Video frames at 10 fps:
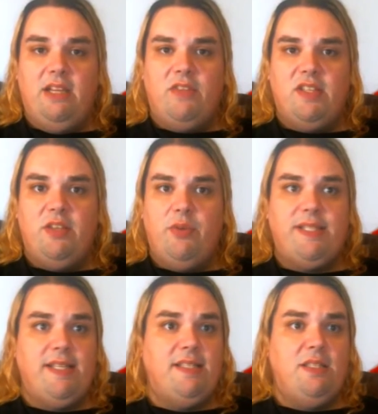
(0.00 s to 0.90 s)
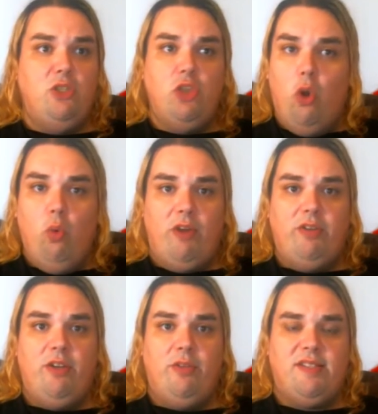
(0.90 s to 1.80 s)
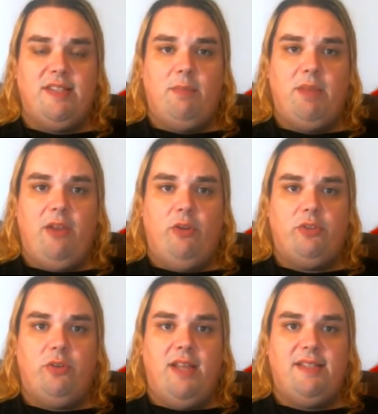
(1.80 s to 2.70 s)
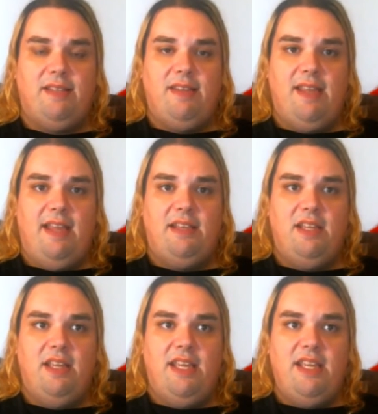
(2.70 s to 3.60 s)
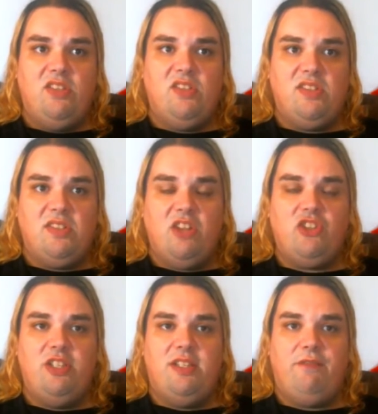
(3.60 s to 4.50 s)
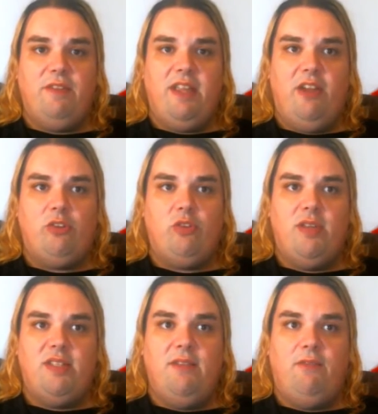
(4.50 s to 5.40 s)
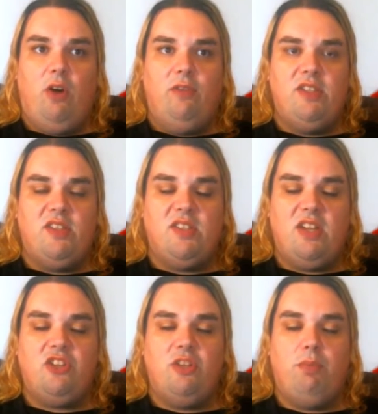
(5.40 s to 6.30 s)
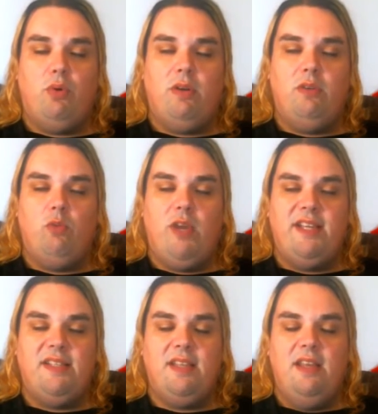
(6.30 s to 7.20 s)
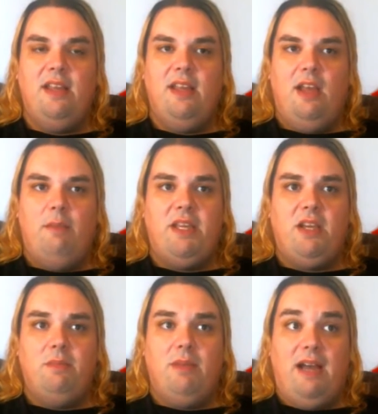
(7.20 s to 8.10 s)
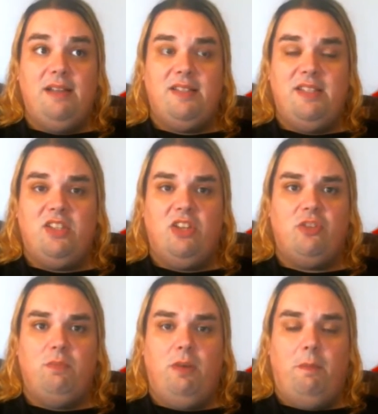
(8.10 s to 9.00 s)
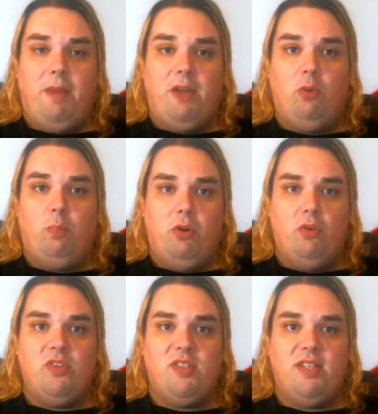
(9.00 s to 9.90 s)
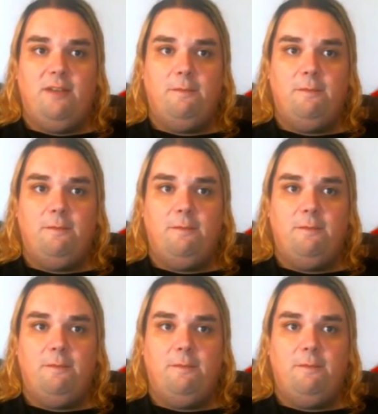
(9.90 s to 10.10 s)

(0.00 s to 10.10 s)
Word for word: of the series is nowhere near the same character as at the end. He is such a different character. He has evolved in such important ways and become, honestly, such a better person.